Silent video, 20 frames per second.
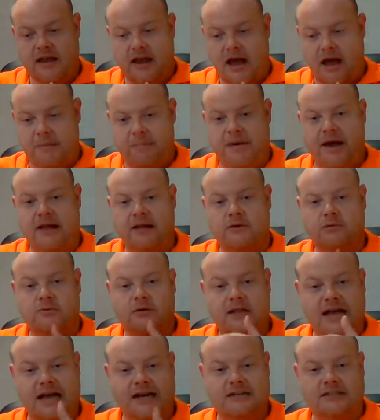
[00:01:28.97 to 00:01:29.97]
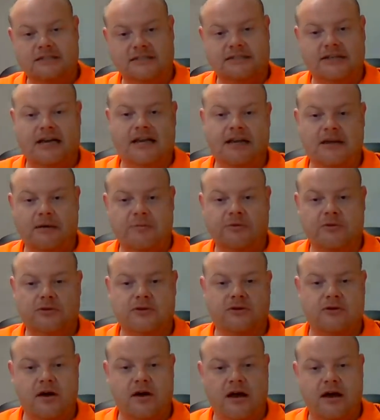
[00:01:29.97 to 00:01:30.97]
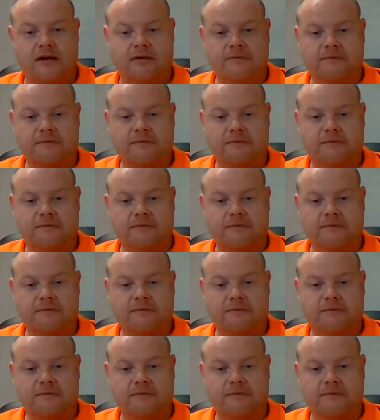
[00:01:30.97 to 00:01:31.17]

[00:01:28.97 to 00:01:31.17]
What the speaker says: a pallet will actually take up on the ground.